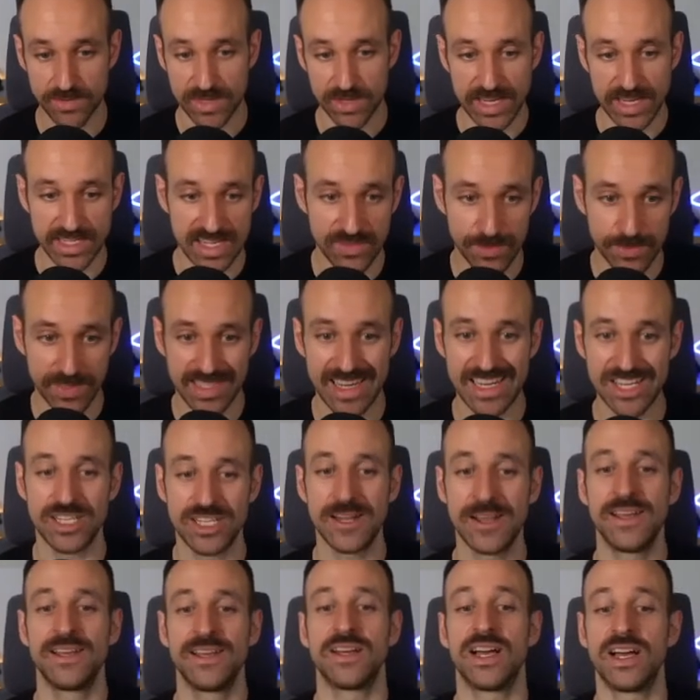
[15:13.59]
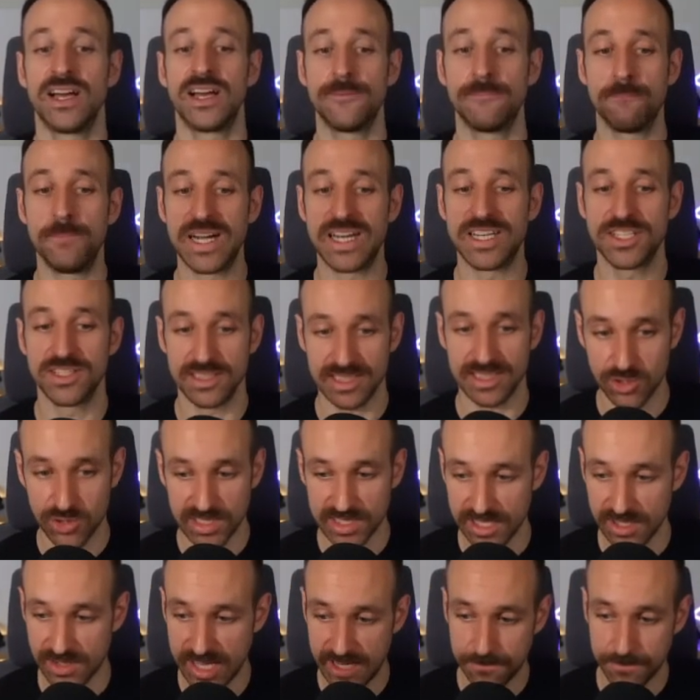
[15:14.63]
my React Native application, but
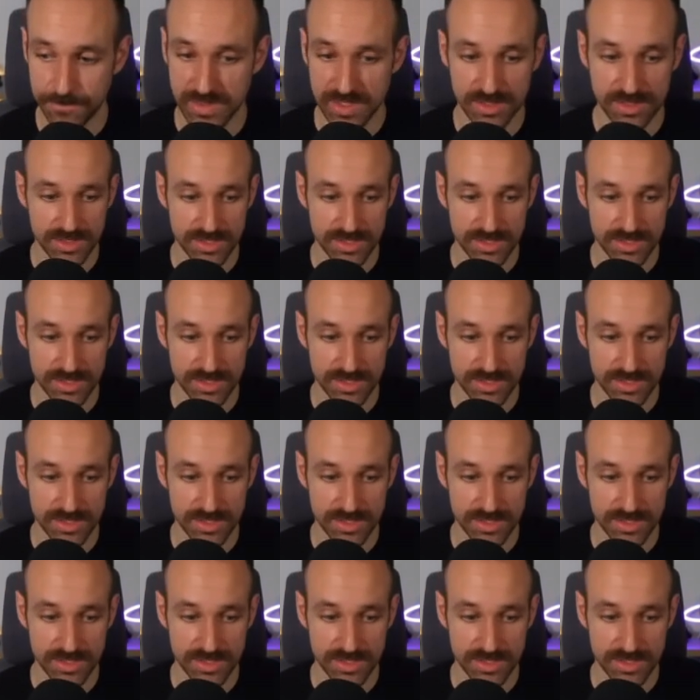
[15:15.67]
locally, okay?